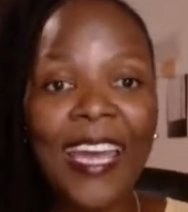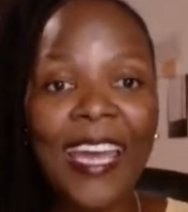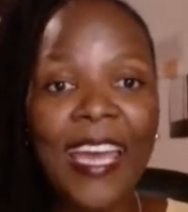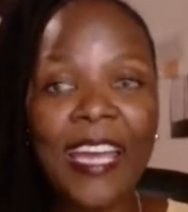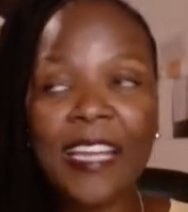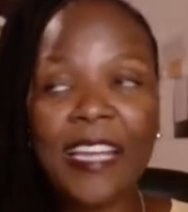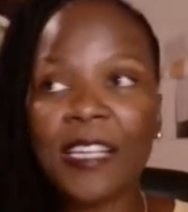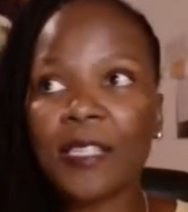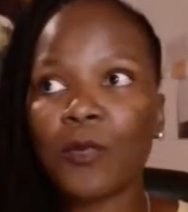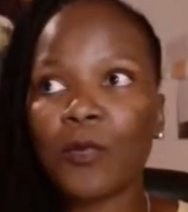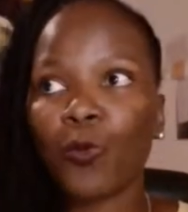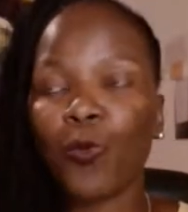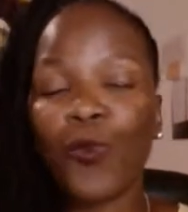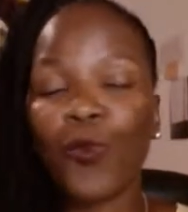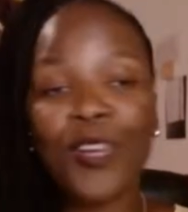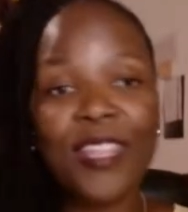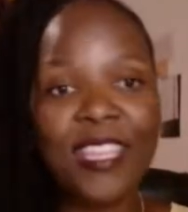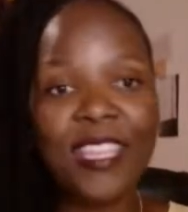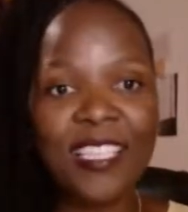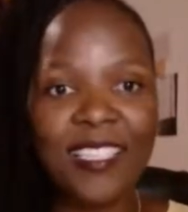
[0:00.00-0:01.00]
And
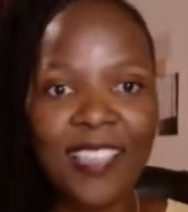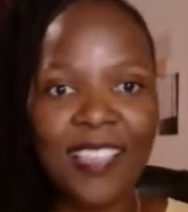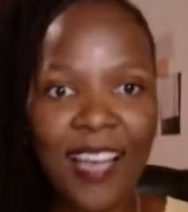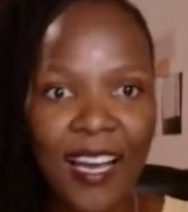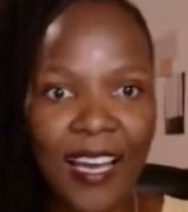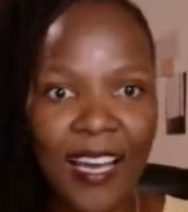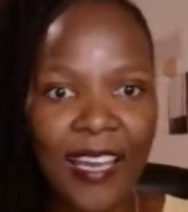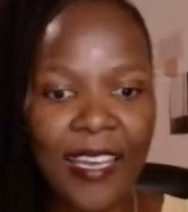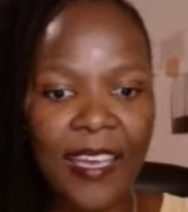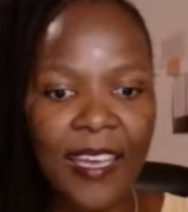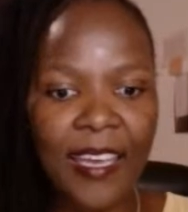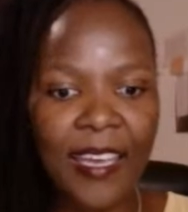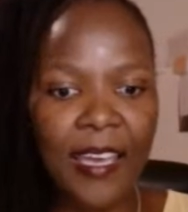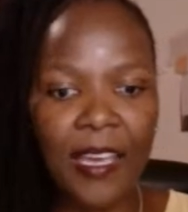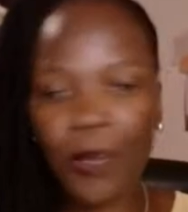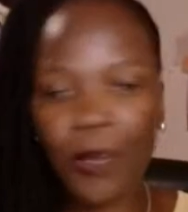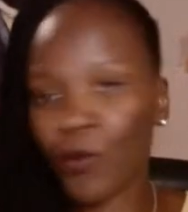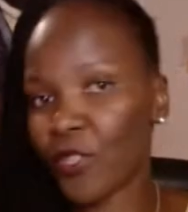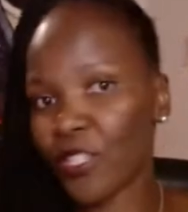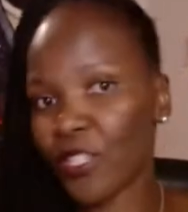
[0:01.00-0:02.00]
with this guy,
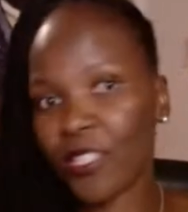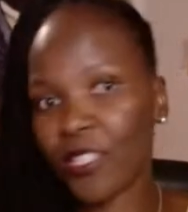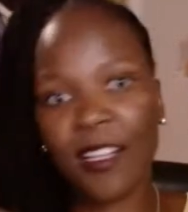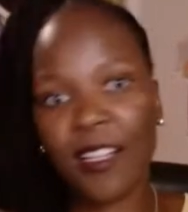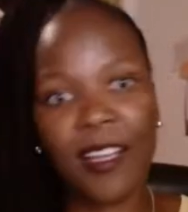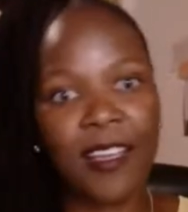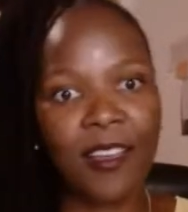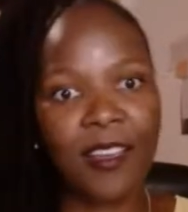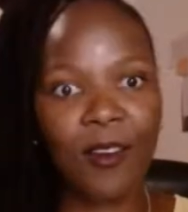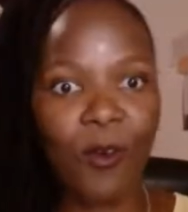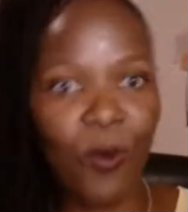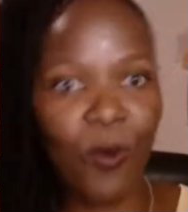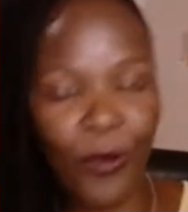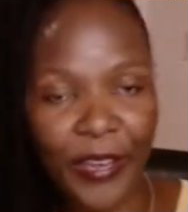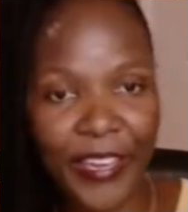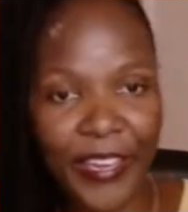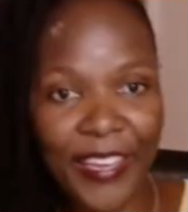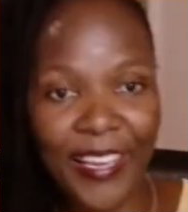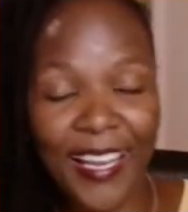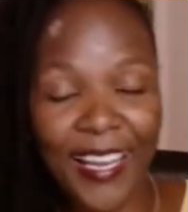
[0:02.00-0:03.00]
it was just like,
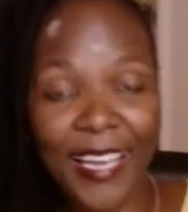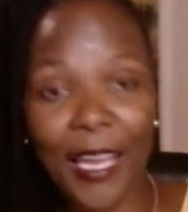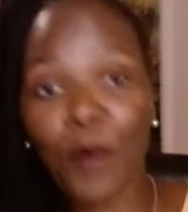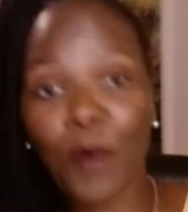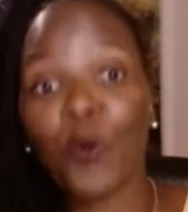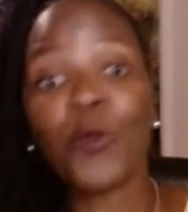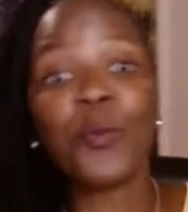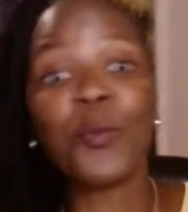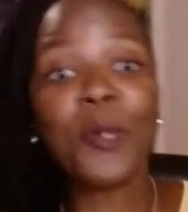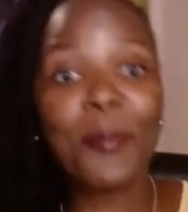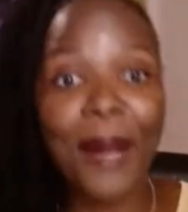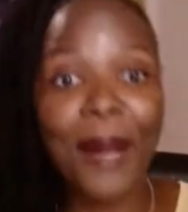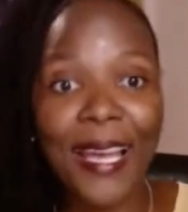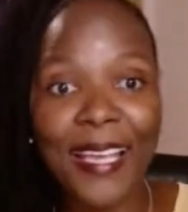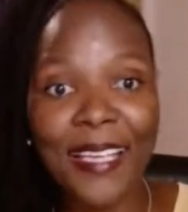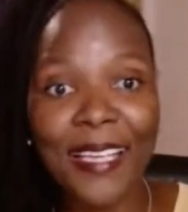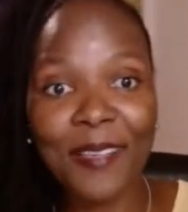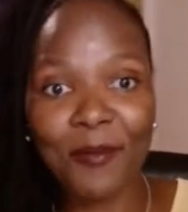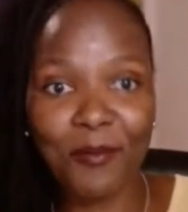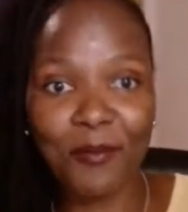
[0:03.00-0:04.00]
okay, like I could be
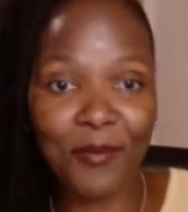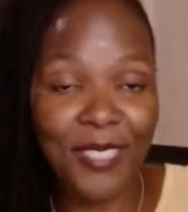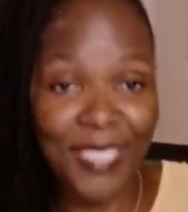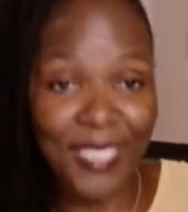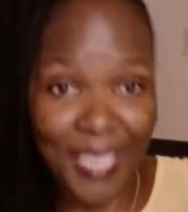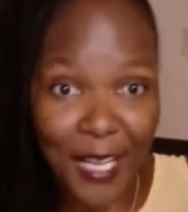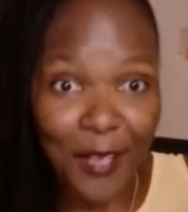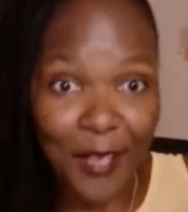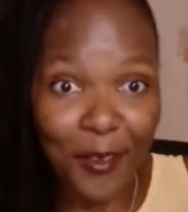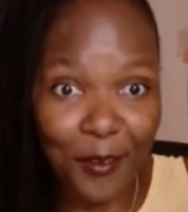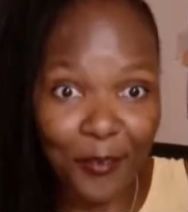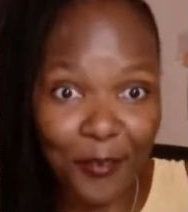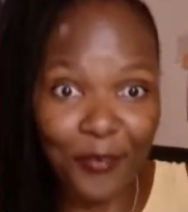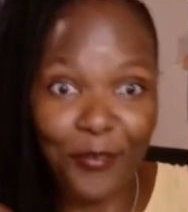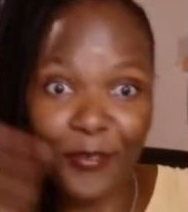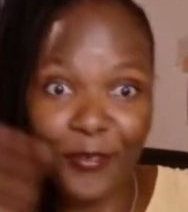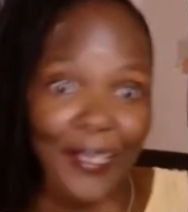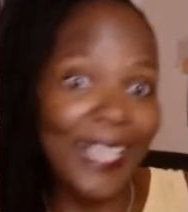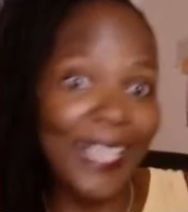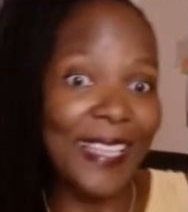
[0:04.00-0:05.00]

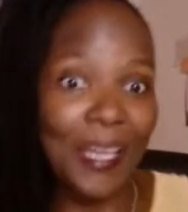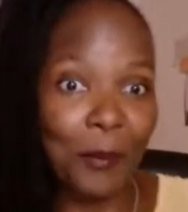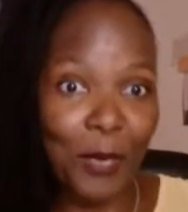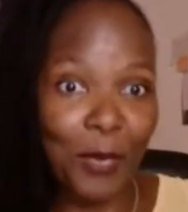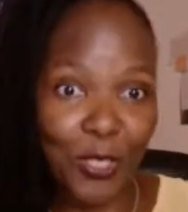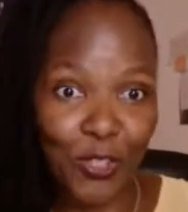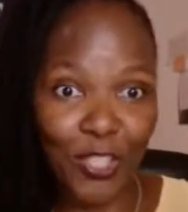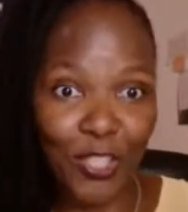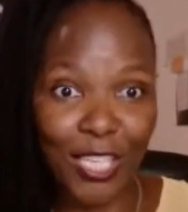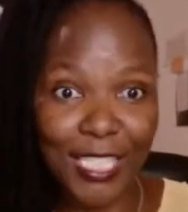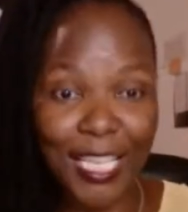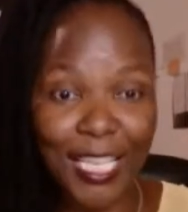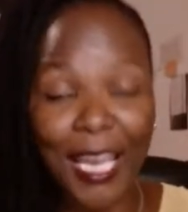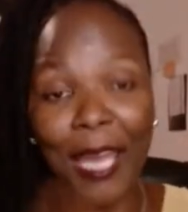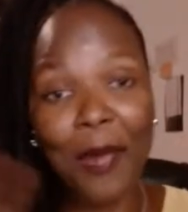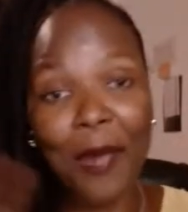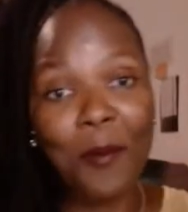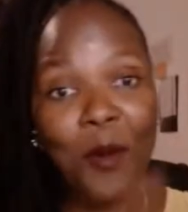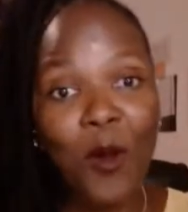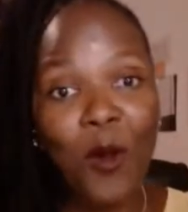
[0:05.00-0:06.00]
myself at that particular
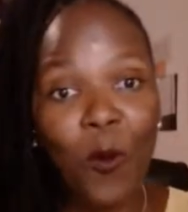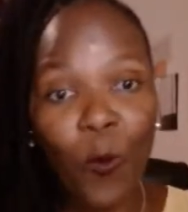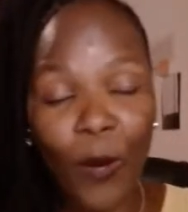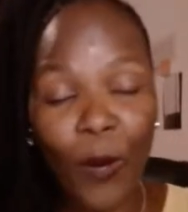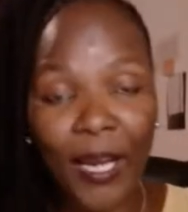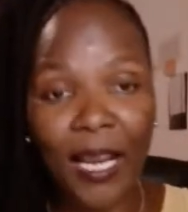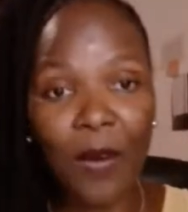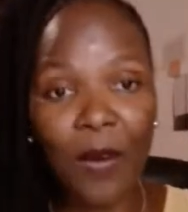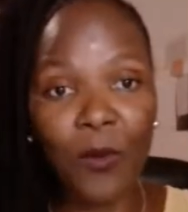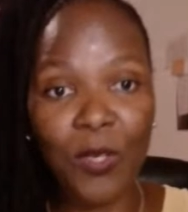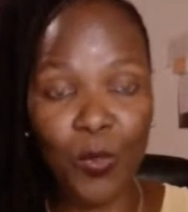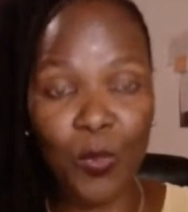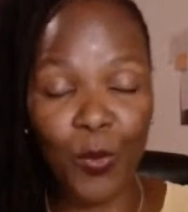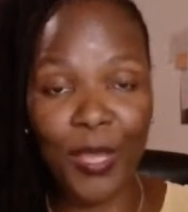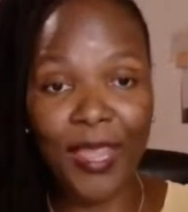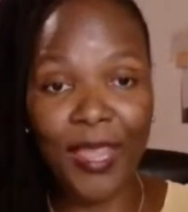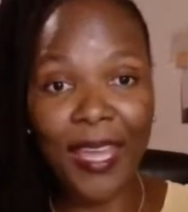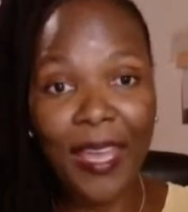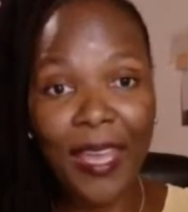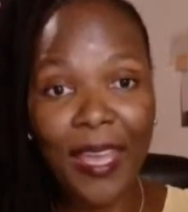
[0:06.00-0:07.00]
time when I was
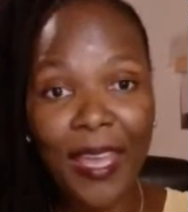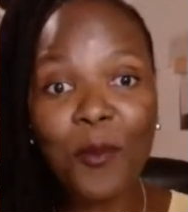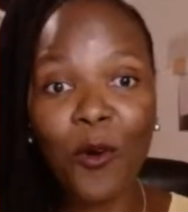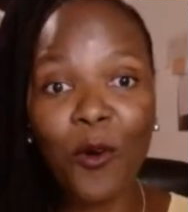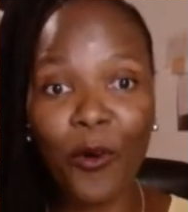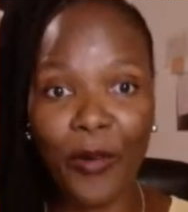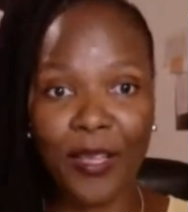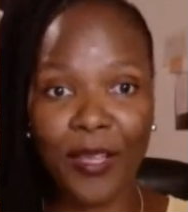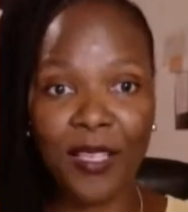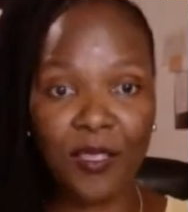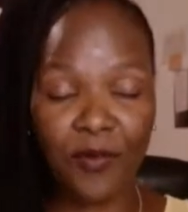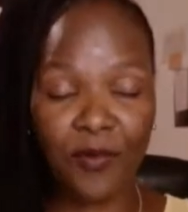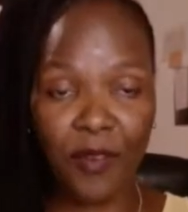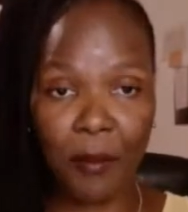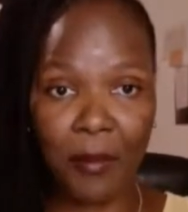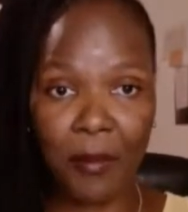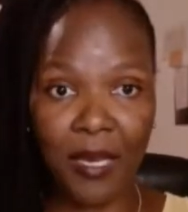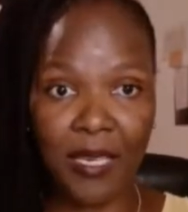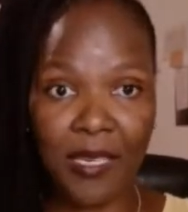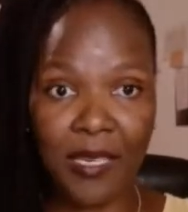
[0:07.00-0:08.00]
with him or his
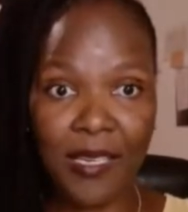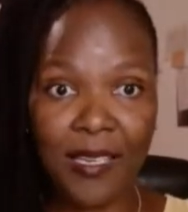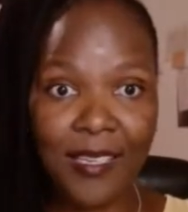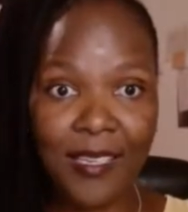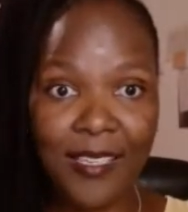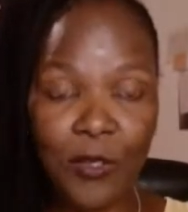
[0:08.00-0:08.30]
family,